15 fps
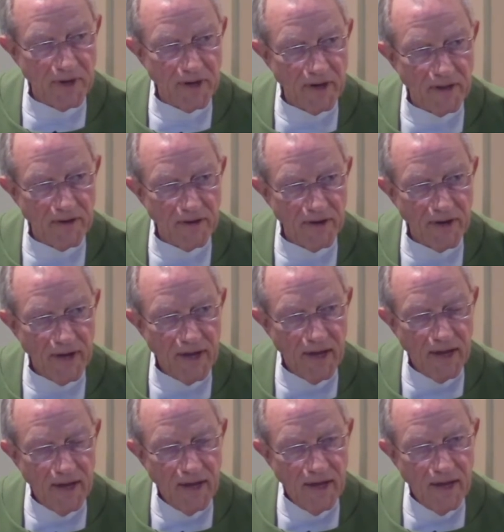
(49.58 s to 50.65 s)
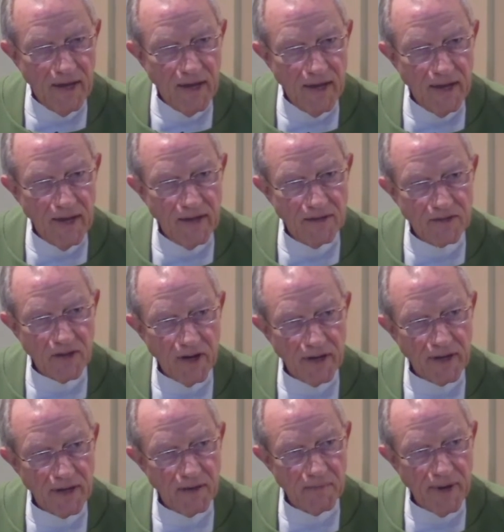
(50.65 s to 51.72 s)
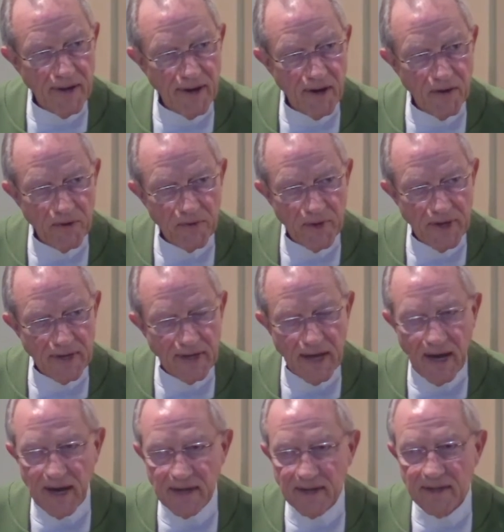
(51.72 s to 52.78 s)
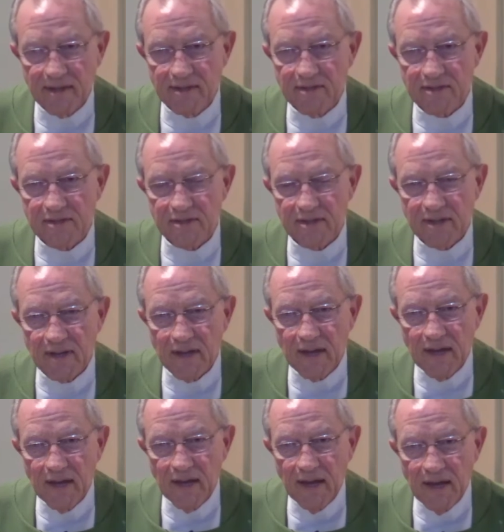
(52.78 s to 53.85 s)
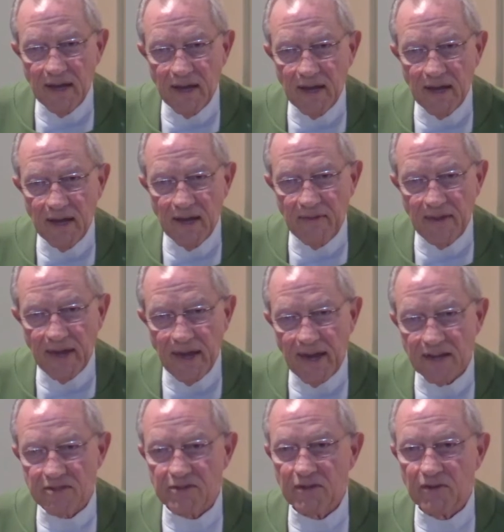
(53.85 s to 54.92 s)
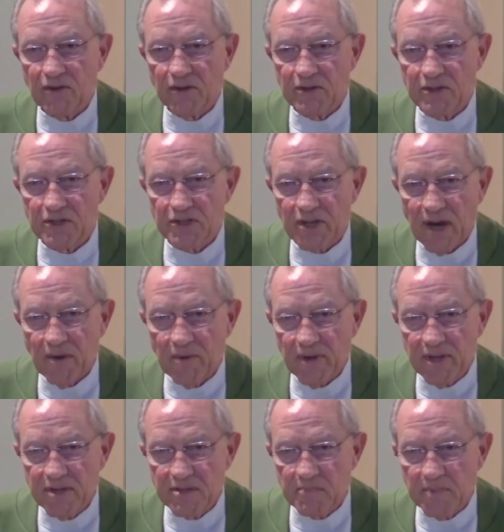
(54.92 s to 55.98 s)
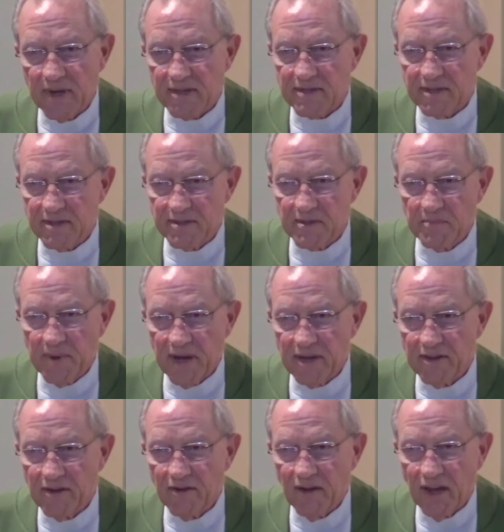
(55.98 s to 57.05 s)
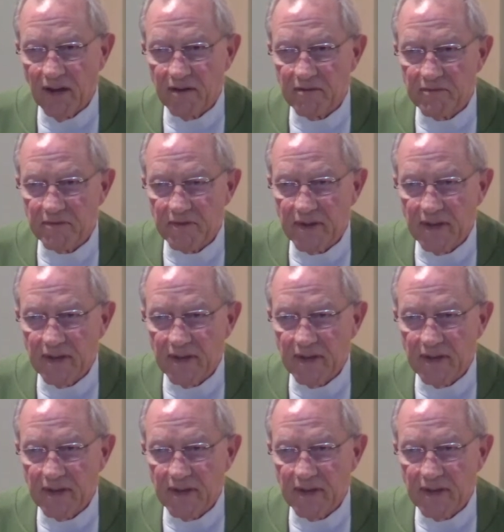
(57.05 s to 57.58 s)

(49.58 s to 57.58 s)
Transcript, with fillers: one another, and talking about how great God is. And they ask the Lord to shower his blessings upon their love.